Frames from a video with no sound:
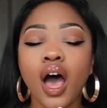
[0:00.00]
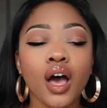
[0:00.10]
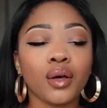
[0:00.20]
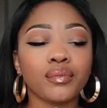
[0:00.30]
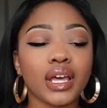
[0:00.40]

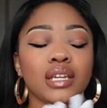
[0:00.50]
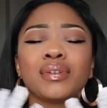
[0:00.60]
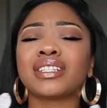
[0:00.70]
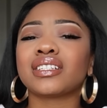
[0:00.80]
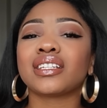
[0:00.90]
um, any
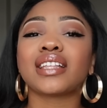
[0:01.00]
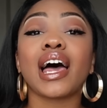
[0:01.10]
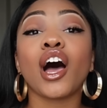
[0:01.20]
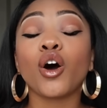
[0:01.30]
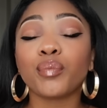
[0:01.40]
businesses
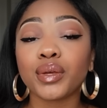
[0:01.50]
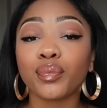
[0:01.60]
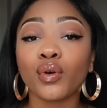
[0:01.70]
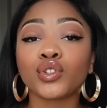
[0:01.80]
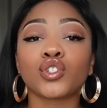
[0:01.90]
that help
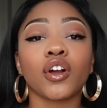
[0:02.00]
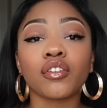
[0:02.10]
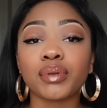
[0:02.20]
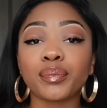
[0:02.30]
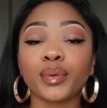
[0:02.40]
people,
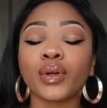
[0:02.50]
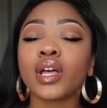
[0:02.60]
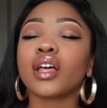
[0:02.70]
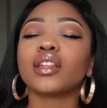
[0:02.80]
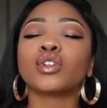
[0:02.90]
serve people.
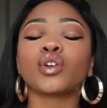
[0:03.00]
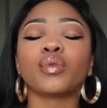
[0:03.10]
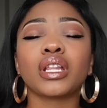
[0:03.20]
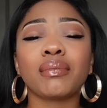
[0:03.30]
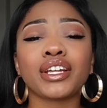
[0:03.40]
Those are
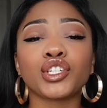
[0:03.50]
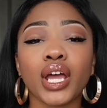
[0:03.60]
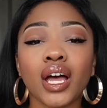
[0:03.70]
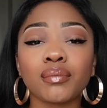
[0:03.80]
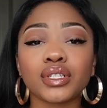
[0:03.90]
really my
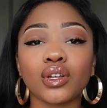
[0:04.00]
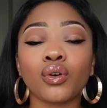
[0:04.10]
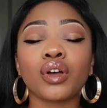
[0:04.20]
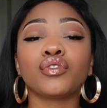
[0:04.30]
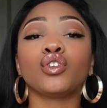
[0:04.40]
jam.
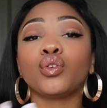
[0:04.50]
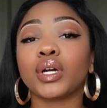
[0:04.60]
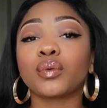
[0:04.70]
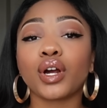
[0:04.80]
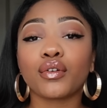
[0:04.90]
So if you do want
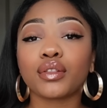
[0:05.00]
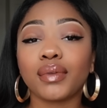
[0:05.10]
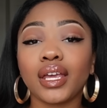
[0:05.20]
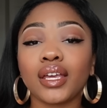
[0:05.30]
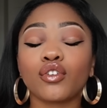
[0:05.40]
to work with
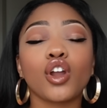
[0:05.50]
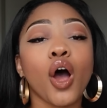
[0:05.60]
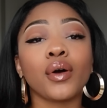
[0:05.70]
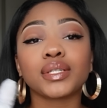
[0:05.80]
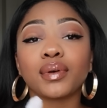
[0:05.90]
me, you can
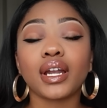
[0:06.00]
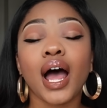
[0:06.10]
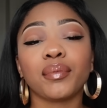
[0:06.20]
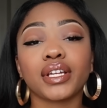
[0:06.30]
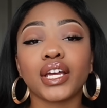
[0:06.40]
always put an
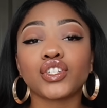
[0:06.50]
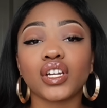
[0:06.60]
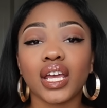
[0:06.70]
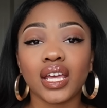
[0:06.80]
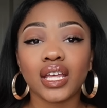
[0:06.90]
application
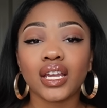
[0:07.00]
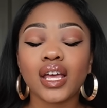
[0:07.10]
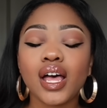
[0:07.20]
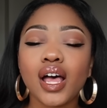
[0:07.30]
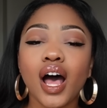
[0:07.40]
in.
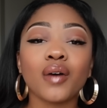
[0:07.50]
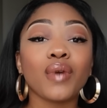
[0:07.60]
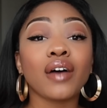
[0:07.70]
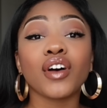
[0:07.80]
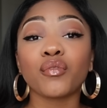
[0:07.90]
Um,
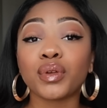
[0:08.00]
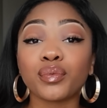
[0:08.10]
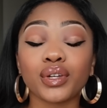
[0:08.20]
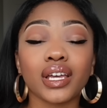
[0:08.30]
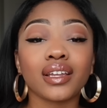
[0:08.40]
I've helped
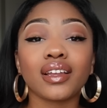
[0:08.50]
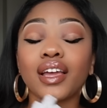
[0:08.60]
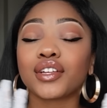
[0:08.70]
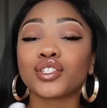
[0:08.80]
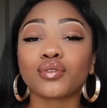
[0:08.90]
people get
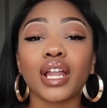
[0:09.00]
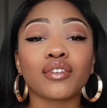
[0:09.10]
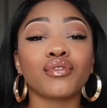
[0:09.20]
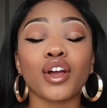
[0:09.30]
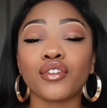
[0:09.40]
ex
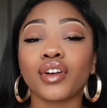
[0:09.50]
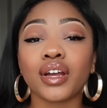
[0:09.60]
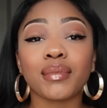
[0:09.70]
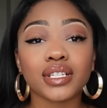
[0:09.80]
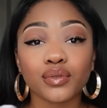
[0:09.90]
like very, very
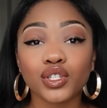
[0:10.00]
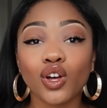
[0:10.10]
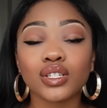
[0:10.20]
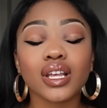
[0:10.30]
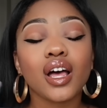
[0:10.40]
amazing
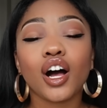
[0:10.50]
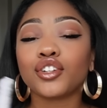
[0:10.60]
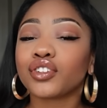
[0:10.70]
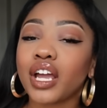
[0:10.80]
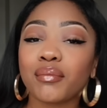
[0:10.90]
results, one
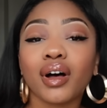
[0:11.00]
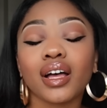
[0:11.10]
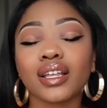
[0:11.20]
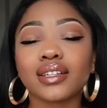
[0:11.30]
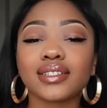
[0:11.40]
hundred K
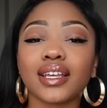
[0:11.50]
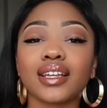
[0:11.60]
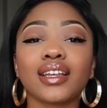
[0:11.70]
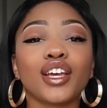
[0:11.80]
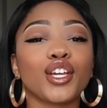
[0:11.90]
months,
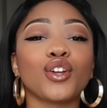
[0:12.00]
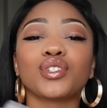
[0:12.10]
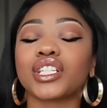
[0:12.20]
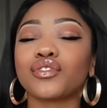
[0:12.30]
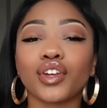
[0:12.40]
and you know,
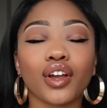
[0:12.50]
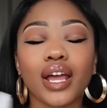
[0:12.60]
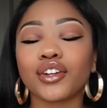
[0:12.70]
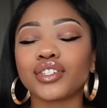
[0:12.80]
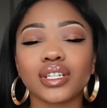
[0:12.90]
six-figure
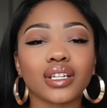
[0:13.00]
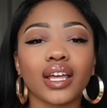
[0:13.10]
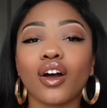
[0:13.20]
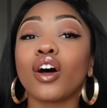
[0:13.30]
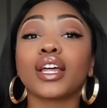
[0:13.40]
energy,
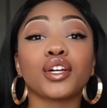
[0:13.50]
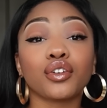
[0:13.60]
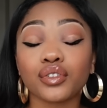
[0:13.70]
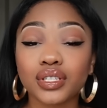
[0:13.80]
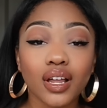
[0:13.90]
like all that good
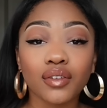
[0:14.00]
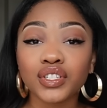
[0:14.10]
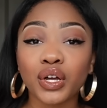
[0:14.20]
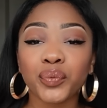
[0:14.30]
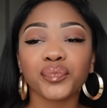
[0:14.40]
old stuff. So